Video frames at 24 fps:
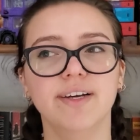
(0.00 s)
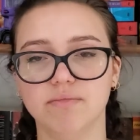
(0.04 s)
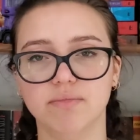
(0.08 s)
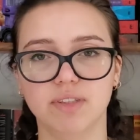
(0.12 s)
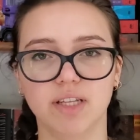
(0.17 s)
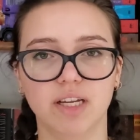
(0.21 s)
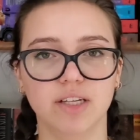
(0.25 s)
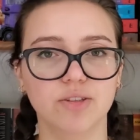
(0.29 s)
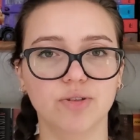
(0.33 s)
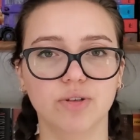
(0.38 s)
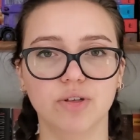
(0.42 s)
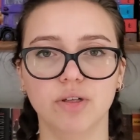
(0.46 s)

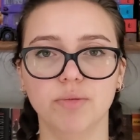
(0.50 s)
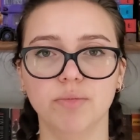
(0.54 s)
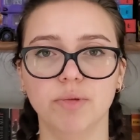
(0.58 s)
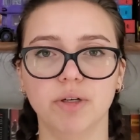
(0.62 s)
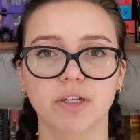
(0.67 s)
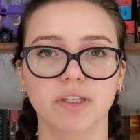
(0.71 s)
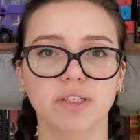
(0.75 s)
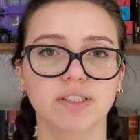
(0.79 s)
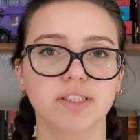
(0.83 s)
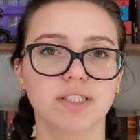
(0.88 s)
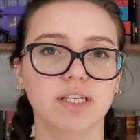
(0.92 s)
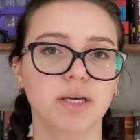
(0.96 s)
That's all I'm
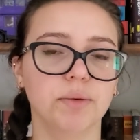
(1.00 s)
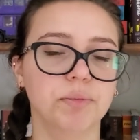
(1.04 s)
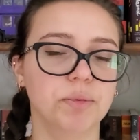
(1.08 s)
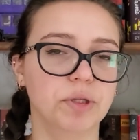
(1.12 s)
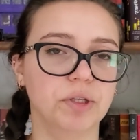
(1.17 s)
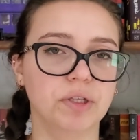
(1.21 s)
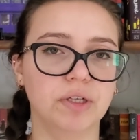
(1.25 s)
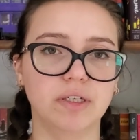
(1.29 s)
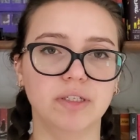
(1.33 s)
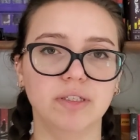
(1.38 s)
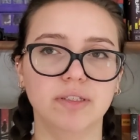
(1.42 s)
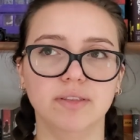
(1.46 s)
gonna say. I'm not
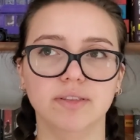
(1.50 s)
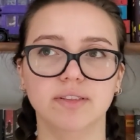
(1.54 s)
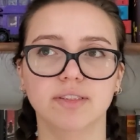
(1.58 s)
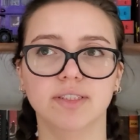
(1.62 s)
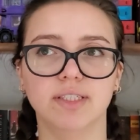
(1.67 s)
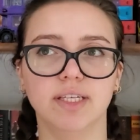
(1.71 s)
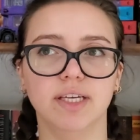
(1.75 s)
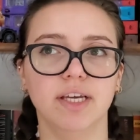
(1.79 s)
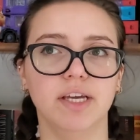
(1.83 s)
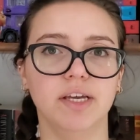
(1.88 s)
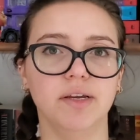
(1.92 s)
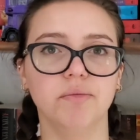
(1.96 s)
gonna
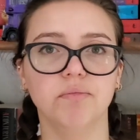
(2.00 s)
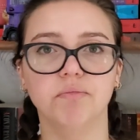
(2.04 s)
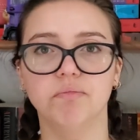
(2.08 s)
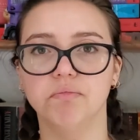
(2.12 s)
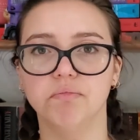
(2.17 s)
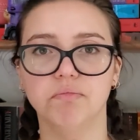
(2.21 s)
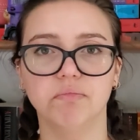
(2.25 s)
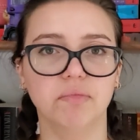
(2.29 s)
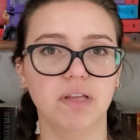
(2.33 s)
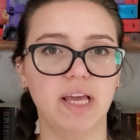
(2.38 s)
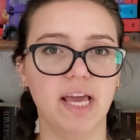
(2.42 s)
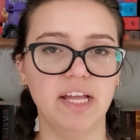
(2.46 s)
say
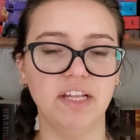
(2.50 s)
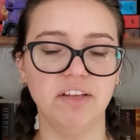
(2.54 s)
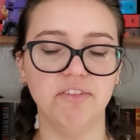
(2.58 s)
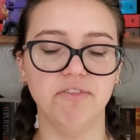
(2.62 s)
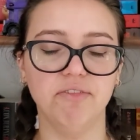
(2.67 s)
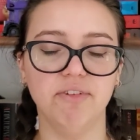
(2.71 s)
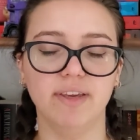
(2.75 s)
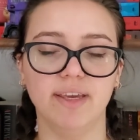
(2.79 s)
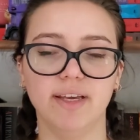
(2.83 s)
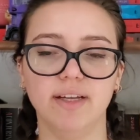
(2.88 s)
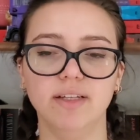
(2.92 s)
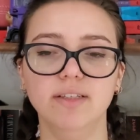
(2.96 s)

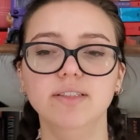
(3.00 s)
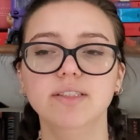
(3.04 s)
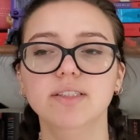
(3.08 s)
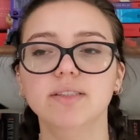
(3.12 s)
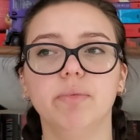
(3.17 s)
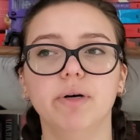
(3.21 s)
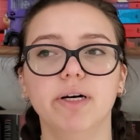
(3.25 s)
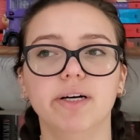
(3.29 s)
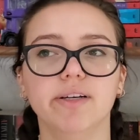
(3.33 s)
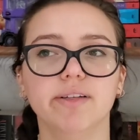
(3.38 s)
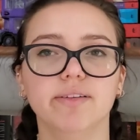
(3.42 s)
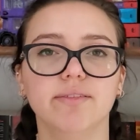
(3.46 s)
anything else.
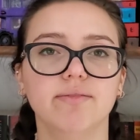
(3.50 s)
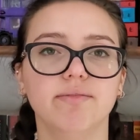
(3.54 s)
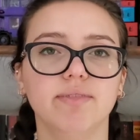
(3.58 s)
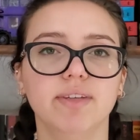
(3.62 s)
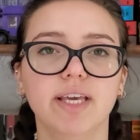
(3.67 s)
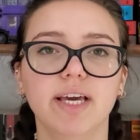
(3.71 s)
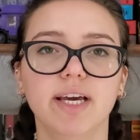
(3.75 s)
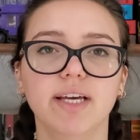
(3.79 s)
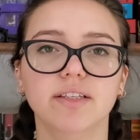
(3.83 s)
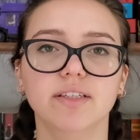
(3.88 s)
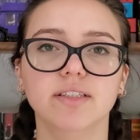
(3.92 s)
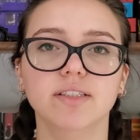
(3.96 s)
But
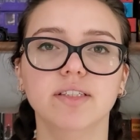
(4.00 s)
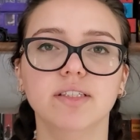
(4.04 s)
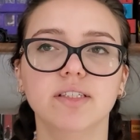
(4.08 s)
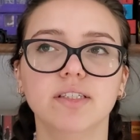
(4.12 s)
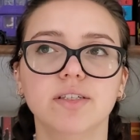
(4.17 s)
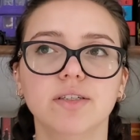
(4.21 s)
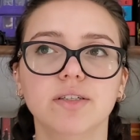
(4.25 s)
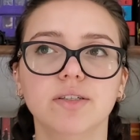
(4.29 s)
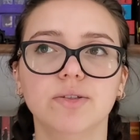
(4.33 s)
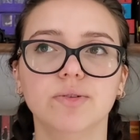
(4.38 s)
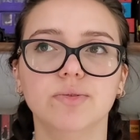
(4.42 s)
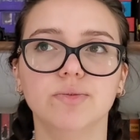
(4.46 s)
yeah, this is
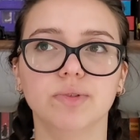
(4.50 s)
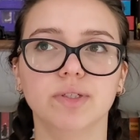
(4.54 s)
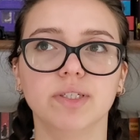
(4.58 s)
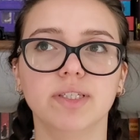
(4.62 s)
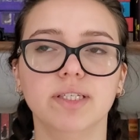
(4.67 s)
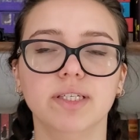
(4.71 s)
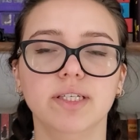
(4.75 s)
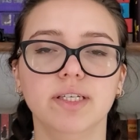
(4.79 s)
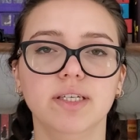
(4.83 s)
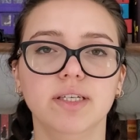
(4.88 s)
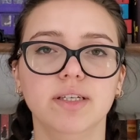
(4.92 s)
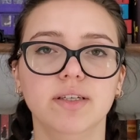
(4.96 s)
a
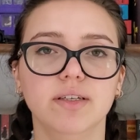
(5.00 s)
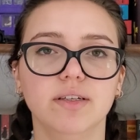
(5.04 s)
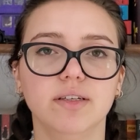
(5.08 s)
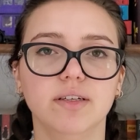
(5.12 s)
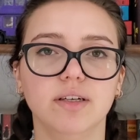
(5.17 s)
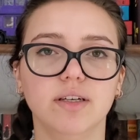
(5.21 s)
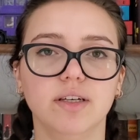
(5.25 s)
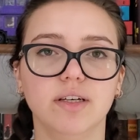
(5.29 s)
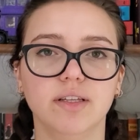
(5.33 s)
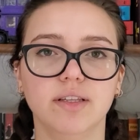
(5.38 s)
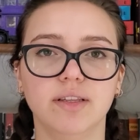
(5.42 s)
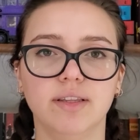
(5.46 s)
really
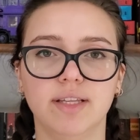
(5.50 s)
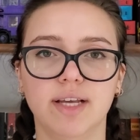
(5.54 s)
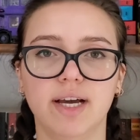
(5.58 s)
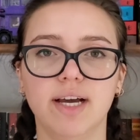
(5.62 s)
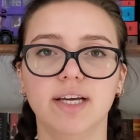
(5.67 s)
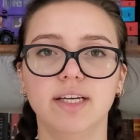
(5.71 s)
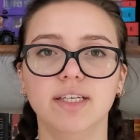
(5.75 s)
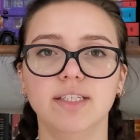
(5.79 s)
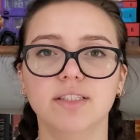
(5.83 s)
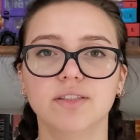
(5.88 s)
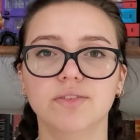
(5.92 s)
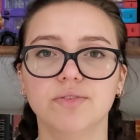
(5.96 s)

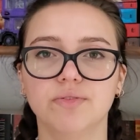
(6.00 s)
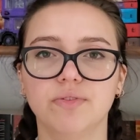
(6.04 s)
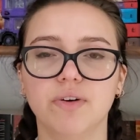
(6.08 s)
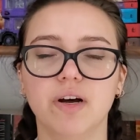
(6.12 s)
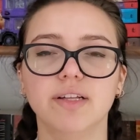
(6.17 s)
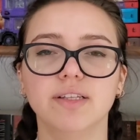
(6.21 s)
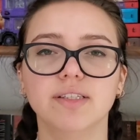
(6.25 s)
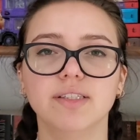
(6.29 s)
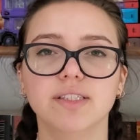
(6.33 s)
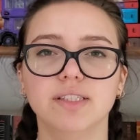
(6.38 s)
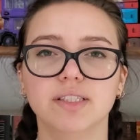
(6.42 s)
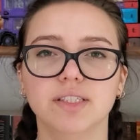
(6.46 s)
nice,
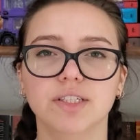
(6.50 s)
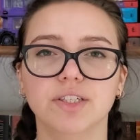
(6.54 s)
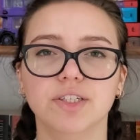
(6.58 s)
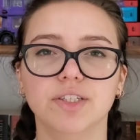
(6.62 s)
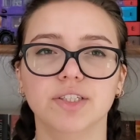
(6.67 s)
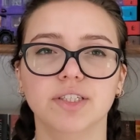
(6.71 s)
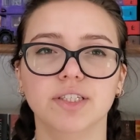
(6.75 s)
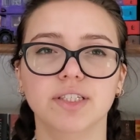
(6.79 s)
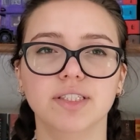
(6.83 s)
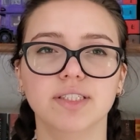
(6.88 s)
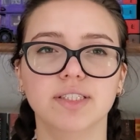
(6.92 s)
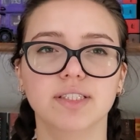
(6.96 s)
fun
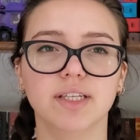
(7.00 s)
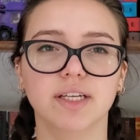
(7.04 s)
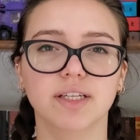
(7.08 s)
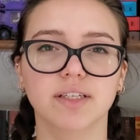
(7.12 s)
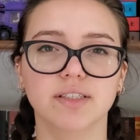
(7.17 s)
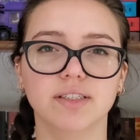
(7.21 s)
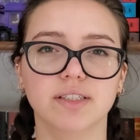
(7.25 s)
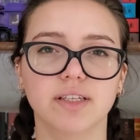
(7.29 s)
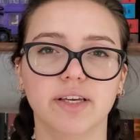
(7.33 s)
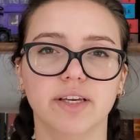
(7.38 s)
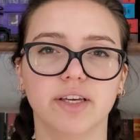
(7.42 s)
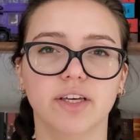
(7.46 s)
series that
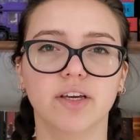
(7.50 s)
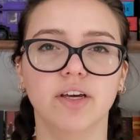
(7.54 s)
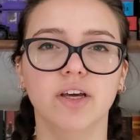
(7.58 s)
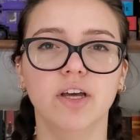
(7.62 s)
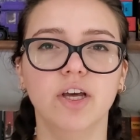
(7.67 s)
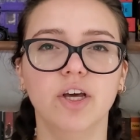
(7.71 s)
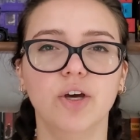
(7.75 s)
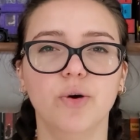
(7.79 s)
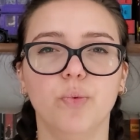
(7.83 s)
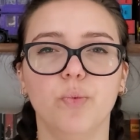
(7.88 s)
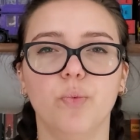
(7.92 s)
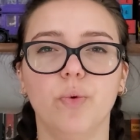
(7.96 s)
is like
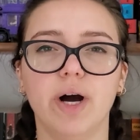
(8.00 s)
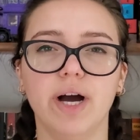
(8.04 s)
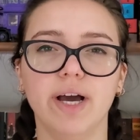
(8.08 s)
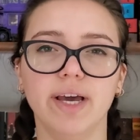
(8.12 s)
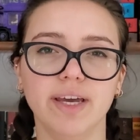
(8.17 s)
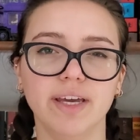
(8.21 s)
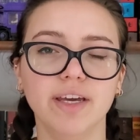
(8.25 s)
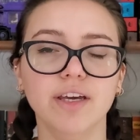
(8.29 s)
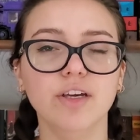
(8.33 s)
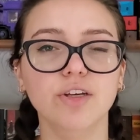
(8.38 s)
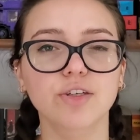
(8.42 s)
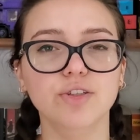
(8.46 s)

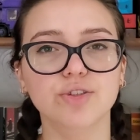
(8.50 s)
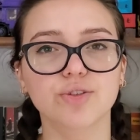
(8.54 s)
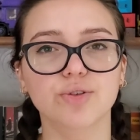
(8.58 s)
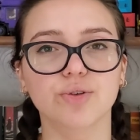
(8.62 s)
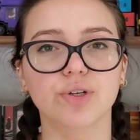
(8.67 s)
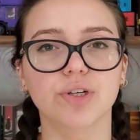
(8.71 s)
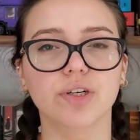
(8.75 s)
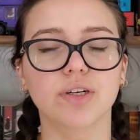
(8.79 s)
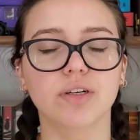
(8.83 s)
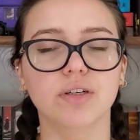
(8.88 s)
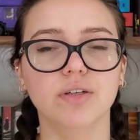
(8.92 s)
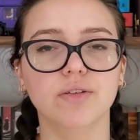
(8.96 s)
YA
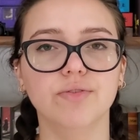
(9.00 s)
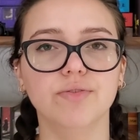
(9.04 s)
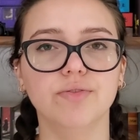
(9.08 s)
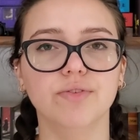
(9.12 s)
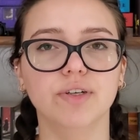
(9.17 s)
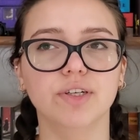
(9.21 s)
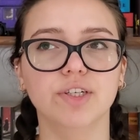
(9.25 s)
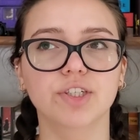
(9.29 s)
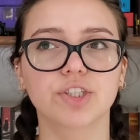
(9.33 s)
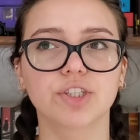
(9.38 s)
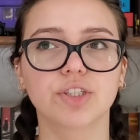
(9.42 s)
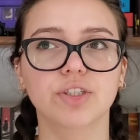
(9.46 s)
historical
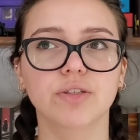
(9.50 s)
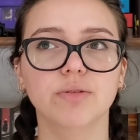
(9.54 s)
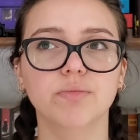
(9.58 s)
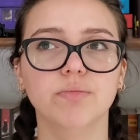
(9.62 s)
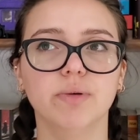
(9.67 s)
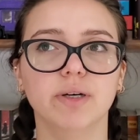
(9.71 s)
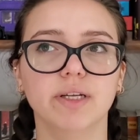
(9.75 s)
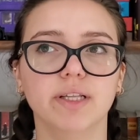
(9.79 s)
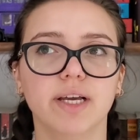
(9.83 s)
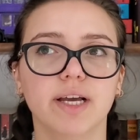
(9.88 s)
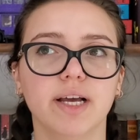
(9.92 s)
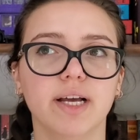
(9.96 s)
fiction,
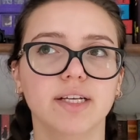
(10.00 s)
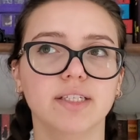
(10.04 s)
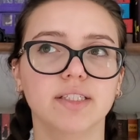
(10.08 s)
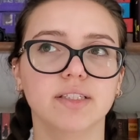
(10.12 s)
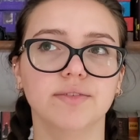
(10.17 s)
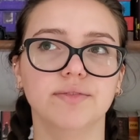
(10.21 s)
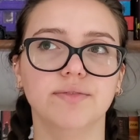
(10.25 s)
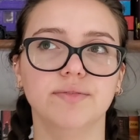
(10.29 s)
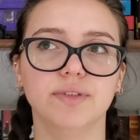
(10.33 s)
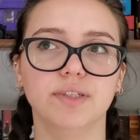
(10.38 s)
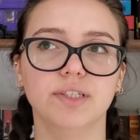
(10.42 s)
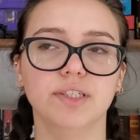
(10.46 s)
but has a
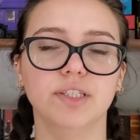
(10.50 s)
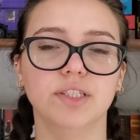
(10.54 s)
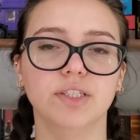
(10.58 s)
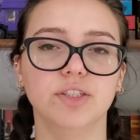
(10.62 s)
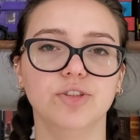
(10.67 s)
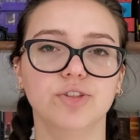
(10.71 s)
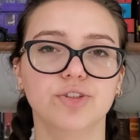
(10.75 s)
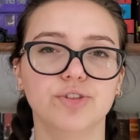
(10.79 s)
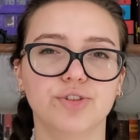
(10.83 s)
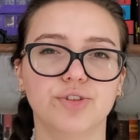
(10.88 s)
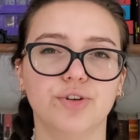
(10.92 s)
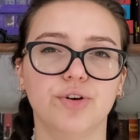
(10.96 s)
very
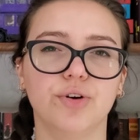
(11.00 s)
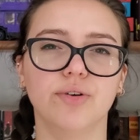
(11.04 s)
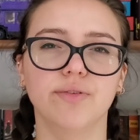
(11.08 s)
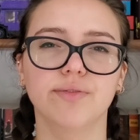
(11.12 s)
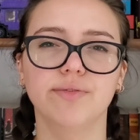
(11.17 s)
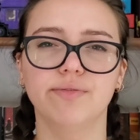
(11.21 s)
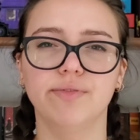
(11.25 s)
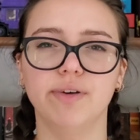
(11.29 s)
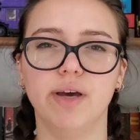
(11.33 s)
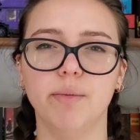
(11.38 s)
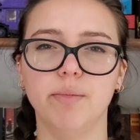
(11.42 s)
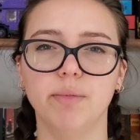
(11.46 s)
strong
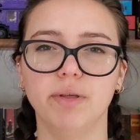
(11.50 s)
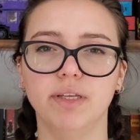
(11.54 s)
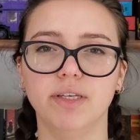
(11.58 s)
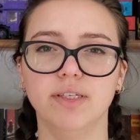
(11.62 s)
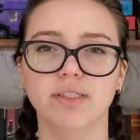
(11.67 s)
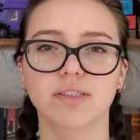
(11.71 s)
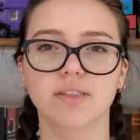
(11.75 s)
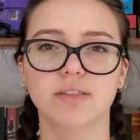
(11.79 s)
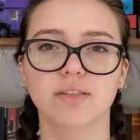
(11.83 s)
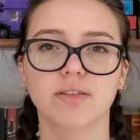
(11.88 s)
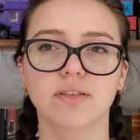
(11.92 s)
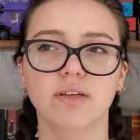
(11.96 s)

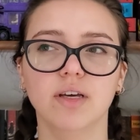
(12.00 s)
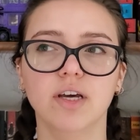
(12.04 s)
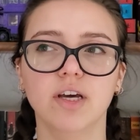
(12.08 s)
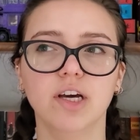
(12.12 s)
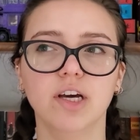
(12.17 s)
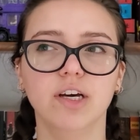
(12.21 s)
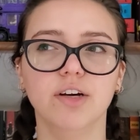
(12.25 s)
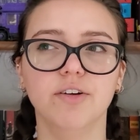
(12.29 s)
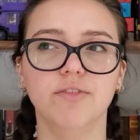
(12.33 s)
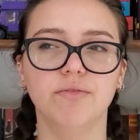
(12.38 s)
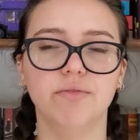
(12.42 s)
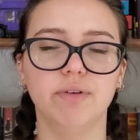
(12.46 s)
feminist
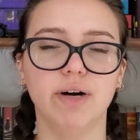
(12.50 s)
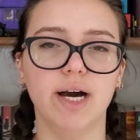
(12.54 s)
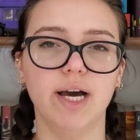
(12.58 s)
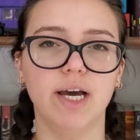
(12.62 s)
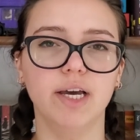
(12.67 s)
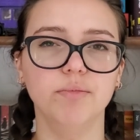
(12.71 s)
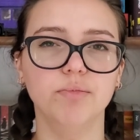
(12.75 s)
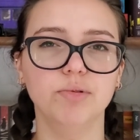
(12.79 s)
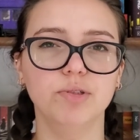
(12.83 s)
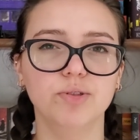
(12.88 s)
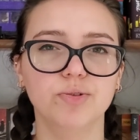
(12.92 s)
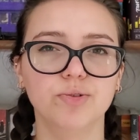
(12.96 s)

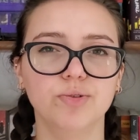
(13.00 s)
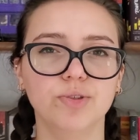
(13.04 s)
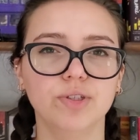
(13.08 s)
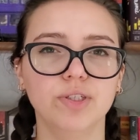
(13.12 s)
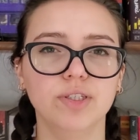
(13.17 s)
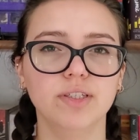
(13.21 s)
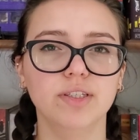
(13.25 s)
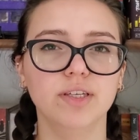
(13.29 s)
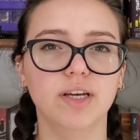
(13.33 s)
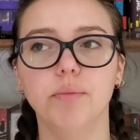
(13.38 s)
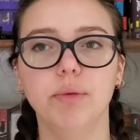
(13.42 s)
vibe to it.